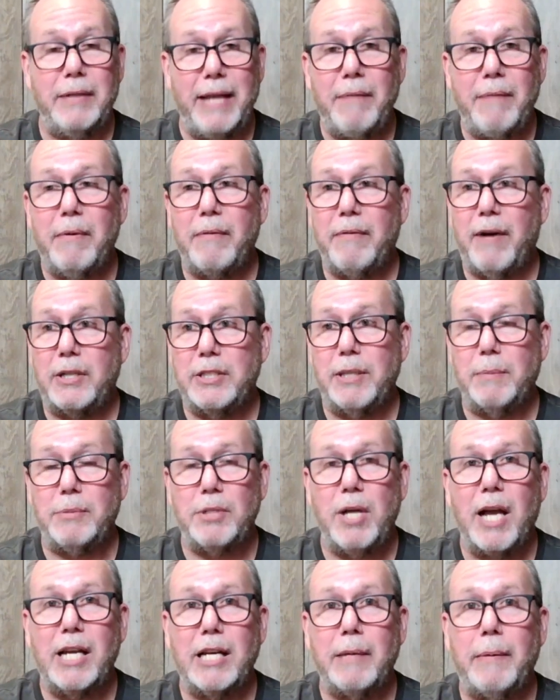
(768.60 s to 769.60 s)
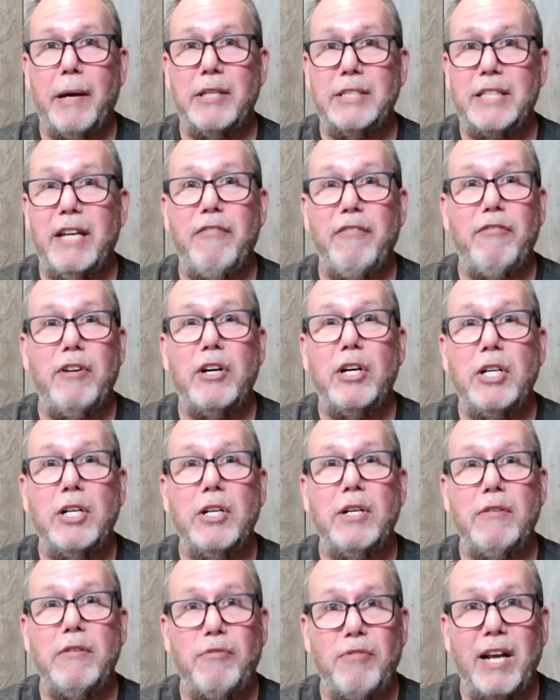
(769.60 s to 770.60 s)
neighbor of ours I'm talking about is a very
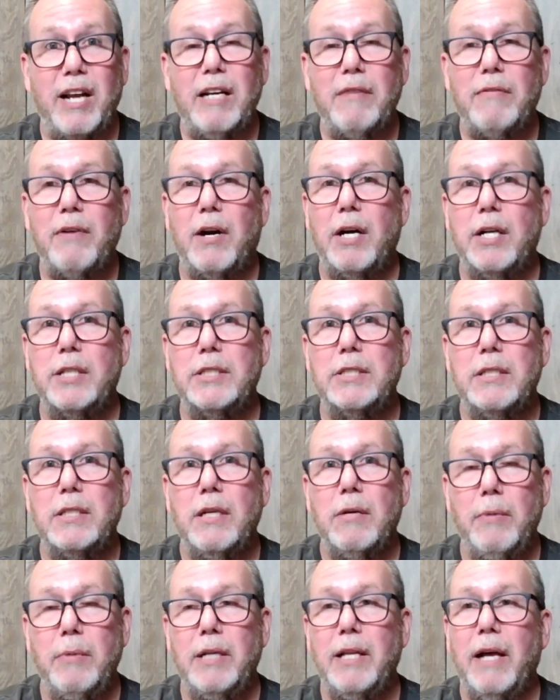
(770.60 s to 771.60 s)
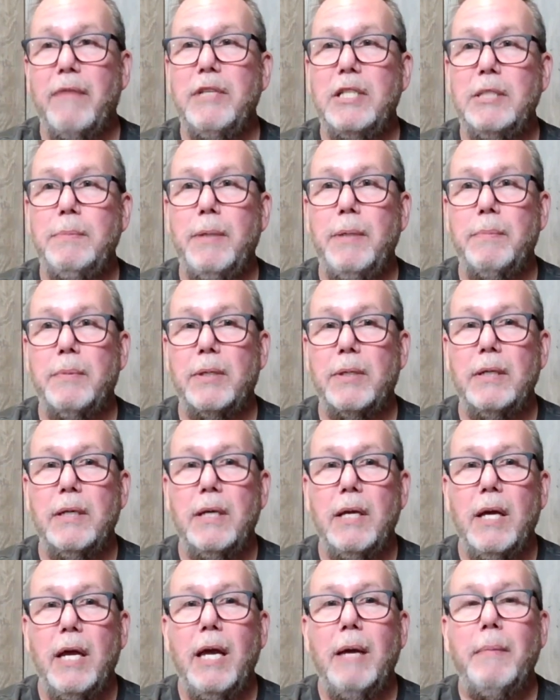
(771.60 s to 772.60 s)
good friend of ours. We love these people.
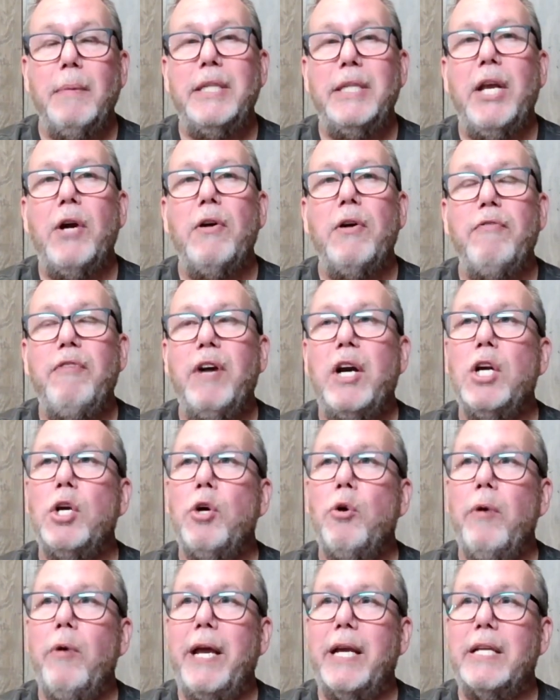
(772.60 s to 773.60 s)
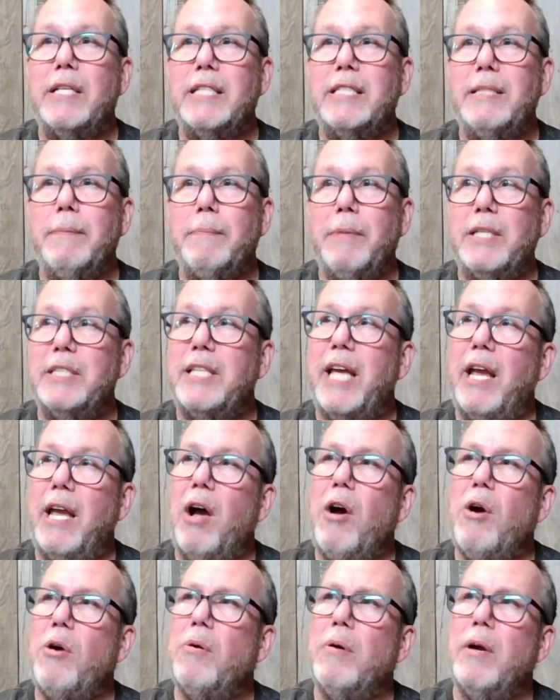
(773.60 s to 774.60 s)
But they were very quick to simply say,
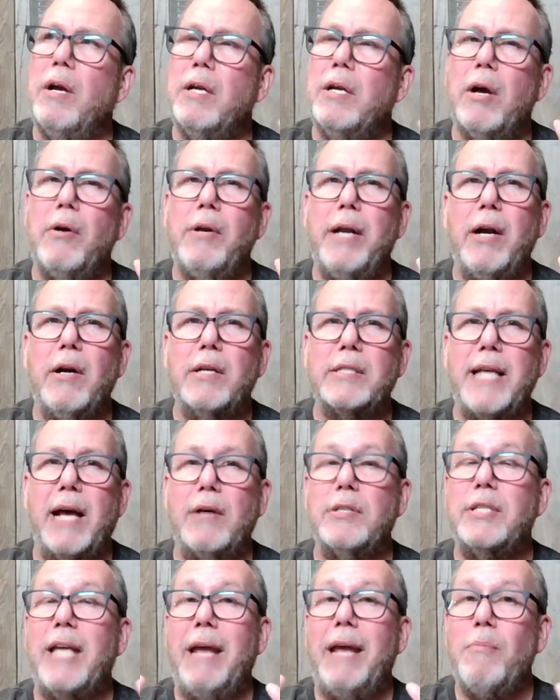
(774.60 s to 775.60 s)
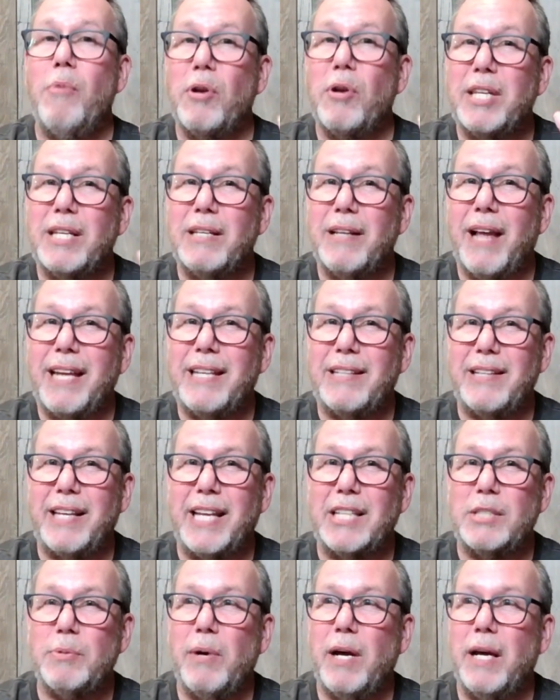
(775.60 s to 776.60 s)
oh, go to Eric's house. And more than likely,
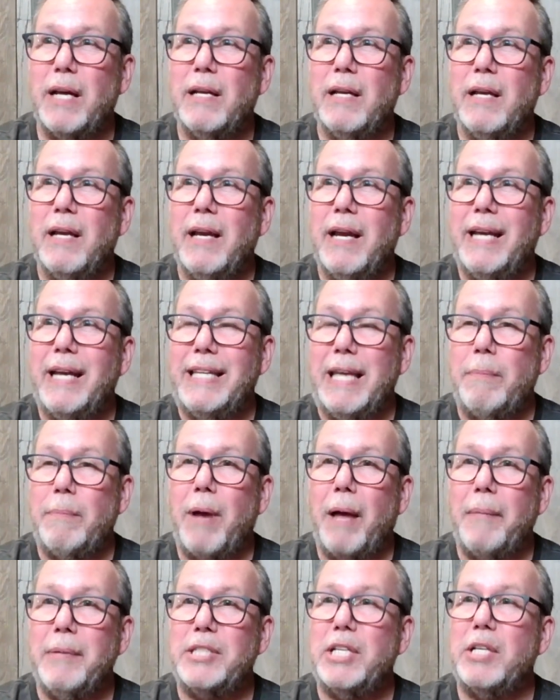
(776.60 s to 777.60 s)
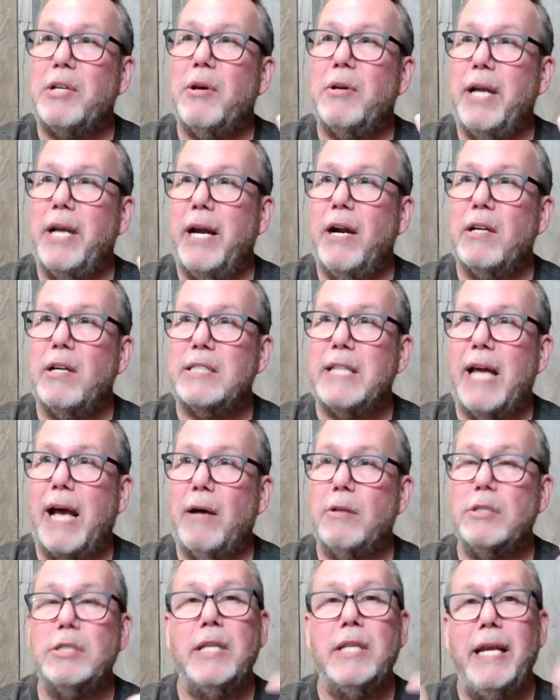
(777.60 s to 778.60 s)
guess what? They probably said, go to Eric's
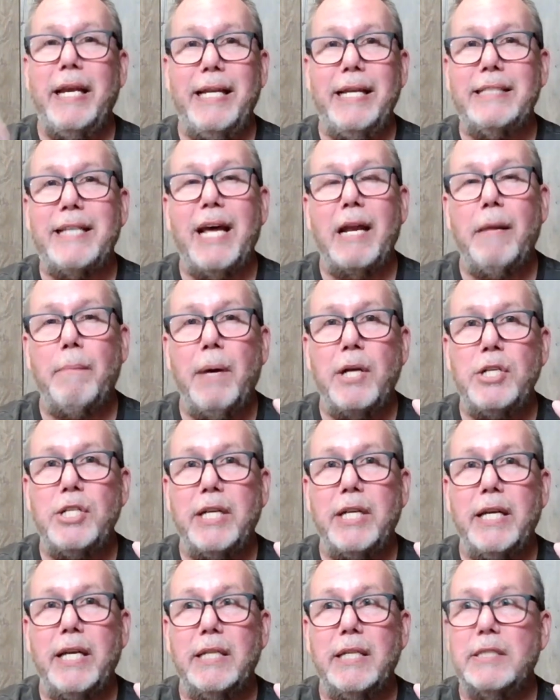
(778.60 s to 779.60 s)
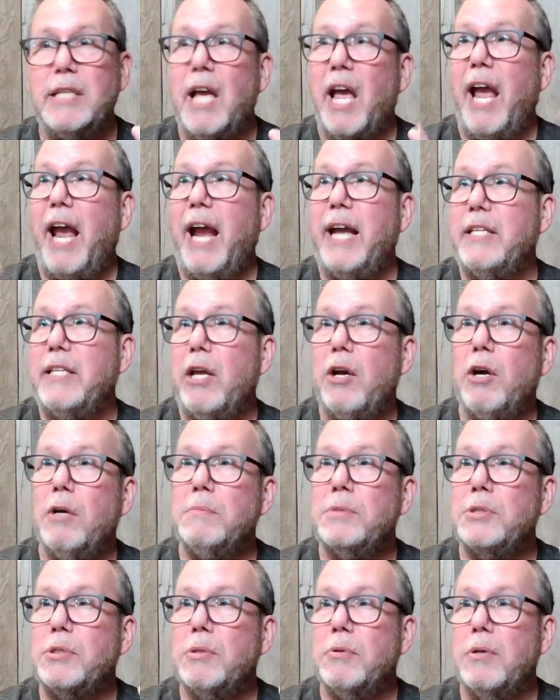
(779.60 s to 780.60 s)
house. He's got a bunch of kids and they
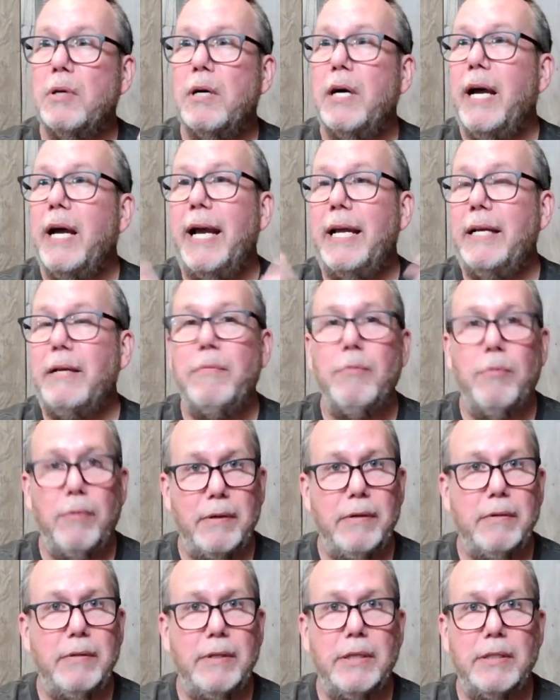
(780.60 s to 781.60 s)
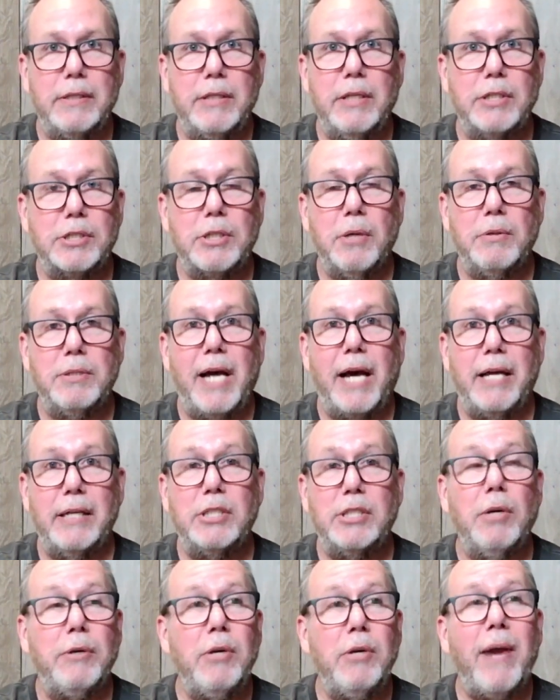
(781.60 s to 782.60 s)
homeschool. And the list goes
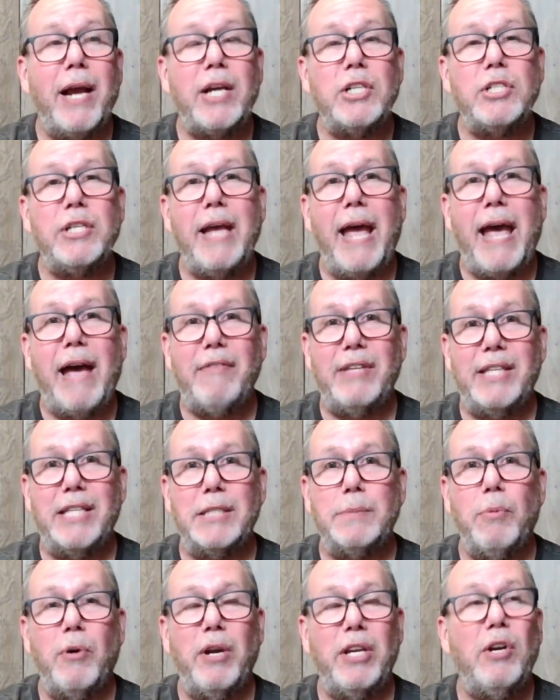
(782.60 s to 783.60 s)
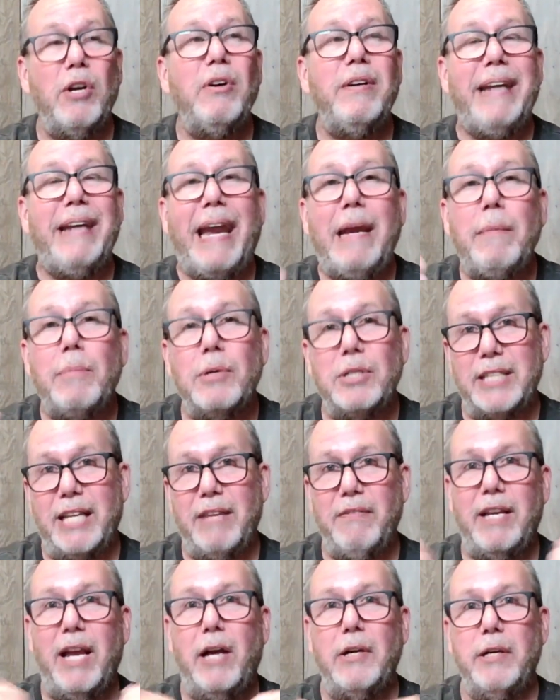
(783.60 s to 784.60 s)
on. So you actually have at this point your neighbors
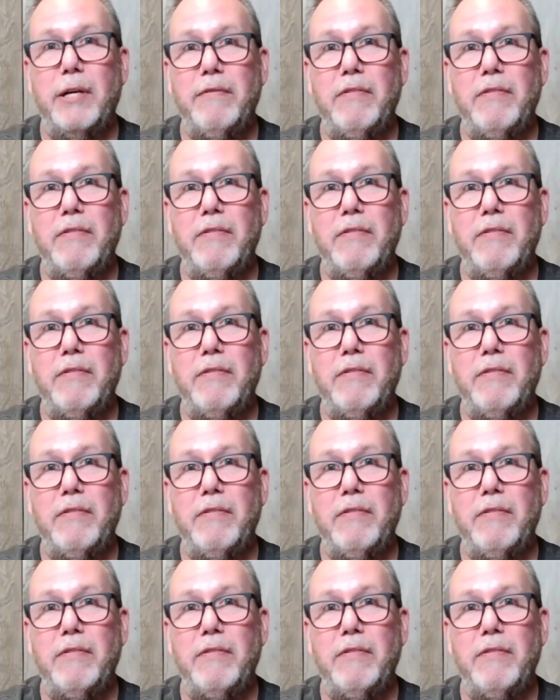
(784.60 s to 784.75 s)
giving out